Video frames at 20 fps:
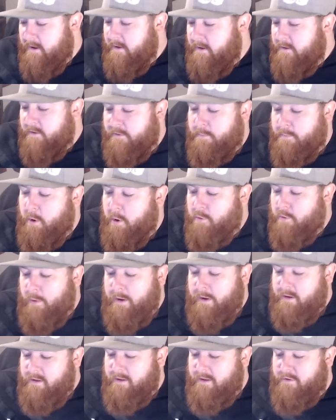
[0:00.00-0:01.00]
Smok
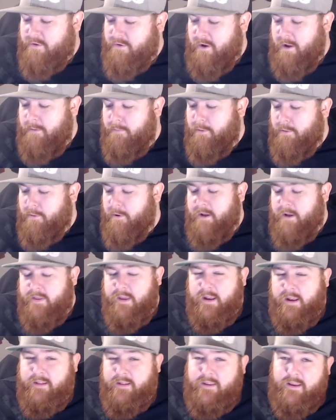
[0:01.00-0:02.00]
went to the drawing board and
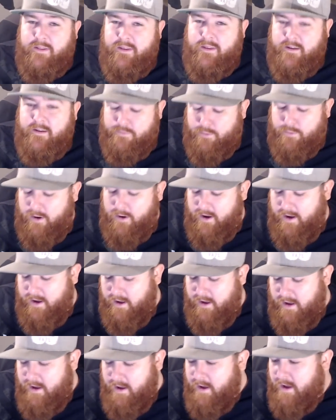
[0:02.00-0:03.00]
they did this right.
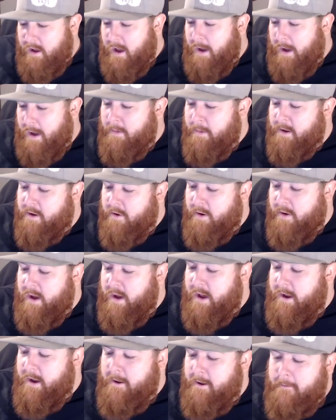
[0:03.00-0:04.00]
I'm going to go
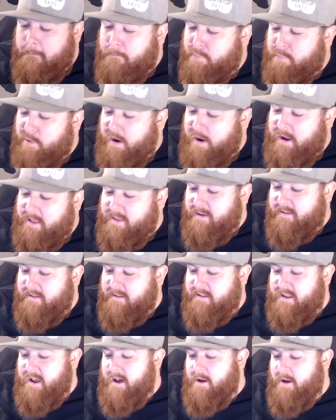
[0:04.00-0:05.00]
ahead, break this
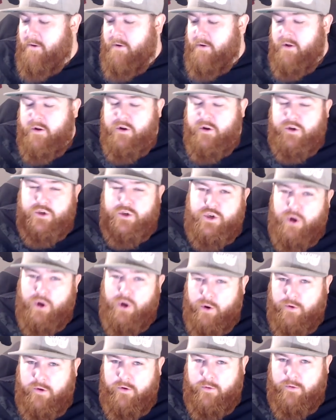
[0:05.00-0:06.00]
down, show
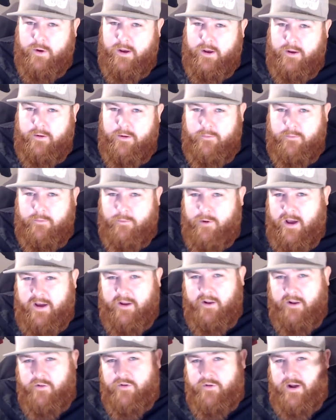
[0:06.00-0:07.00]
you it. We're not
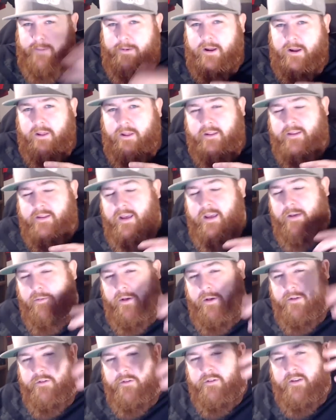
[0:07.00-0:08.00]
going to drop down on the table. I'll
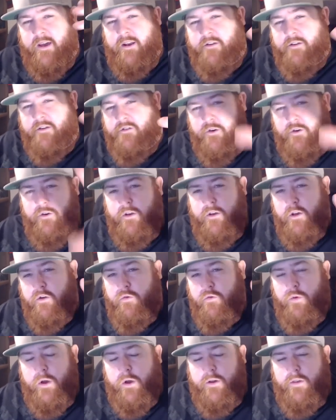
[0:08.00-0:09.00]
just kind of show you
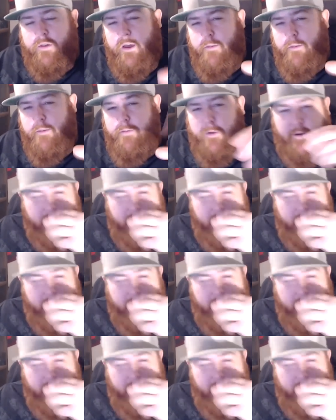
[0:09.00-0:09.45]
quickly up here.